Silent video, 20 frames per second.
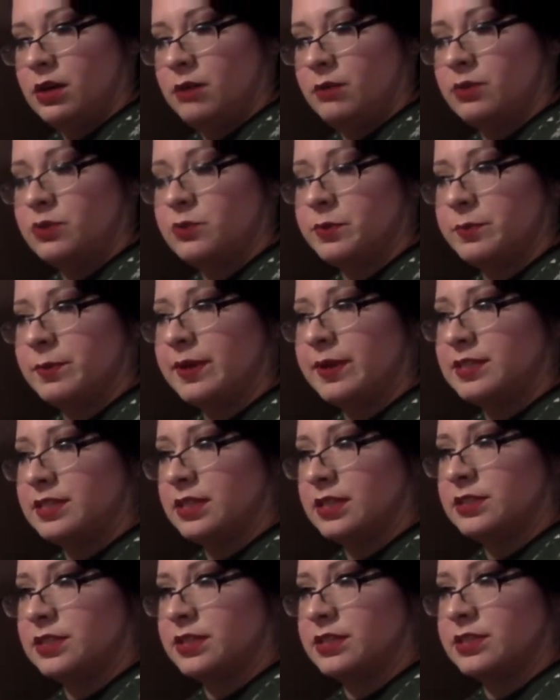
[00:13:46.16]
which would make
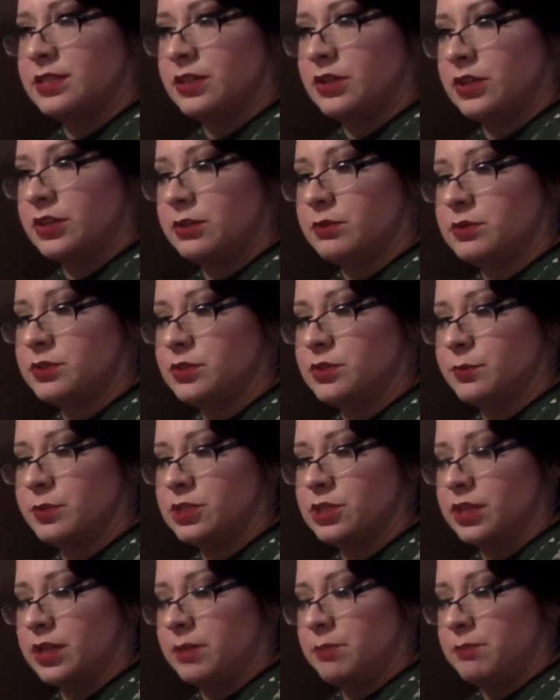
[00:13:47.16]
sense considering there was so
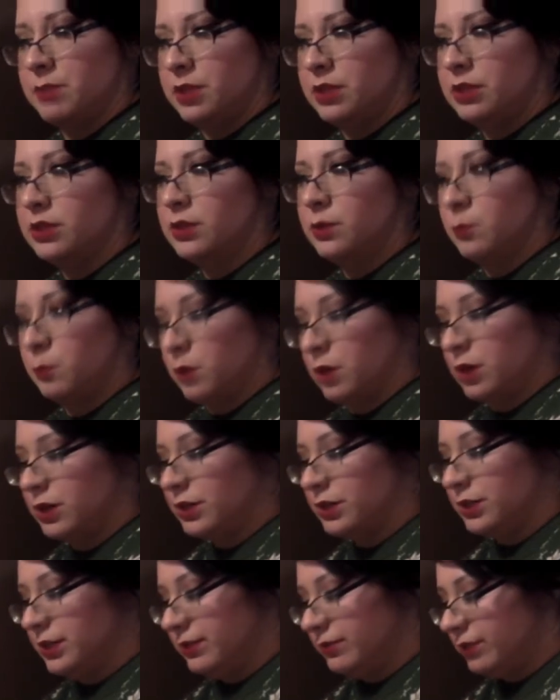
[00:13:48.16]
much like milk and water
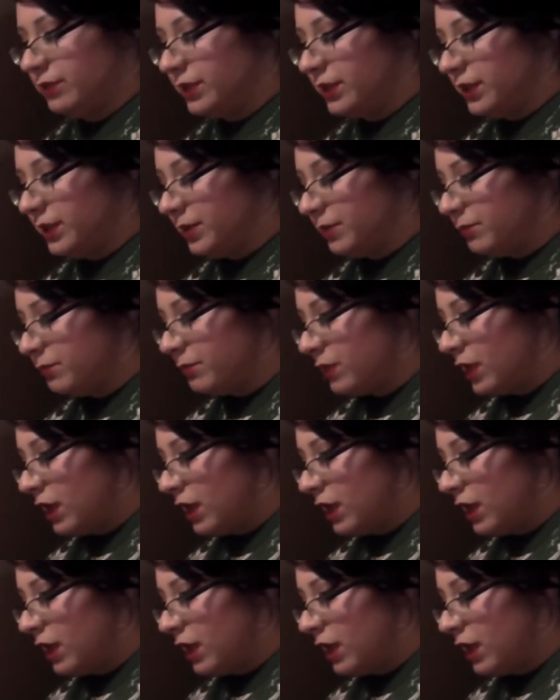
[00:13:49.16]
and everything.